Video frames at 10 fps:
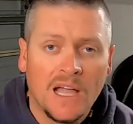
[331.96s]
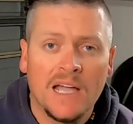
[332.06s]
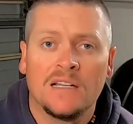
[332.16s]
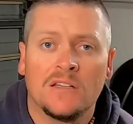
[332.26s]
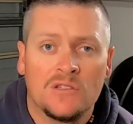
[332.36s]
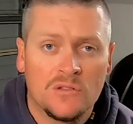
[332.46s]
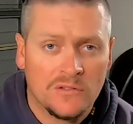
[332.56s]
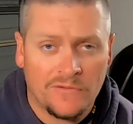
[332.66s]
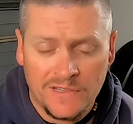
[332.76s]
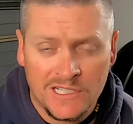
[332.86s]
and do
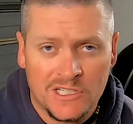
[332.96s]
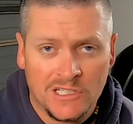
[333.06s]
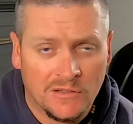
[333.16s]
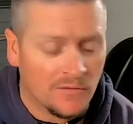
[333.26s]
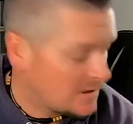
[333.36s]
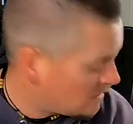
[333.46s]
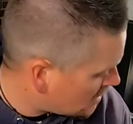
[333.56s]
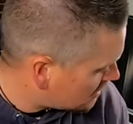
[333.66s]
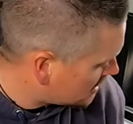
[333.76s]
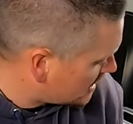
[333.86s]
the finishing of the
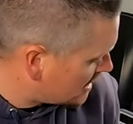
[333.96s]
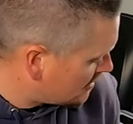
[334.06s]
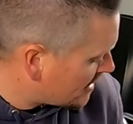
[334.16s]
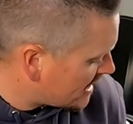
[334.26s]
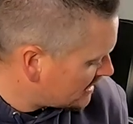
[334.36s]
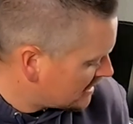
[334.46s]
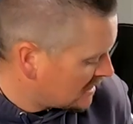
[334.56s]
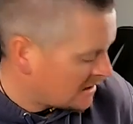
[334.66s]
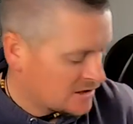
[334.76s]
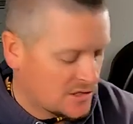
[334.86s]
knot. But
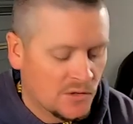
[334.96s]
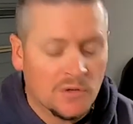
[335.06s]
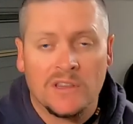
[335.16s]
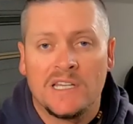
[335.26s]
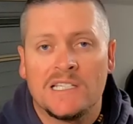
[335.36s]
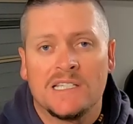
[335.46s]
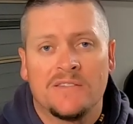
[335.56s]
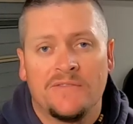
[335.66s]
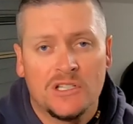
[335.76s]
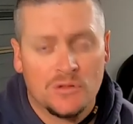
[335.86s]
I just thought this is
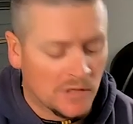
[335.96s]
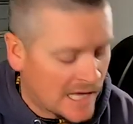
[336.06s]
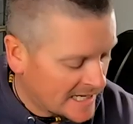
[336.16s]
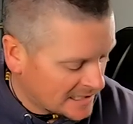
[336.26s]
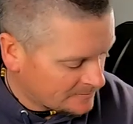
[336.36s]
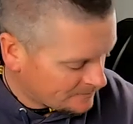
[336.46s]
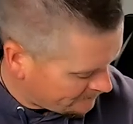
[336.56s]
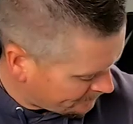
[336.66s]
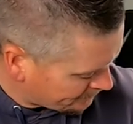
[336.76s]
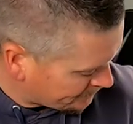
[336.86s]
a visual aid
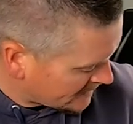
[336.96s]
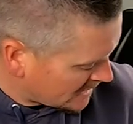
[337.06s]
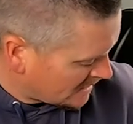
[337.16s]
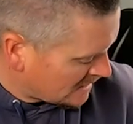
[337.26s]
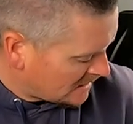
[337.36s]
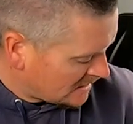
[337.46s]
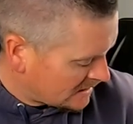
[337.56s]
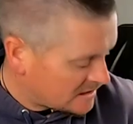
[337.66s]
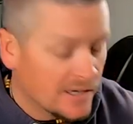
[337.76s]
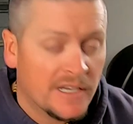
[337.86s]

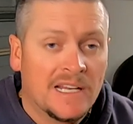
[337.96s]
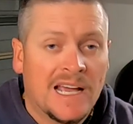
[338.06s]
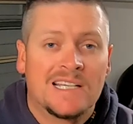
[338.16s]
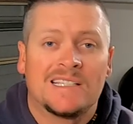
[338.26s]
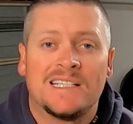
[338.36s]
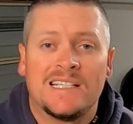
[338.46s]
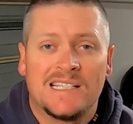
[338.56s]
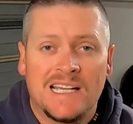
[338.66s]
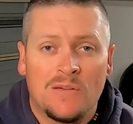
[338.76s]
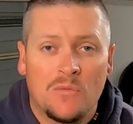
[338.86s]
so you can actually
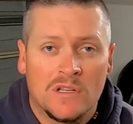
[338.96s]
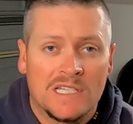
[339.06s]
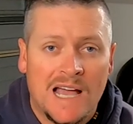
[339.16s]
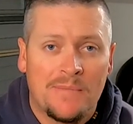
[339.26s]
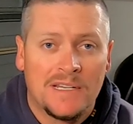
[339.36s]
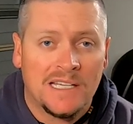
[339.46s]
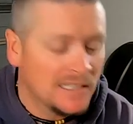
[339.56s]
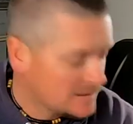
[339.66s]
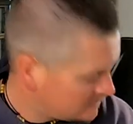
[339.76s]
see what's happening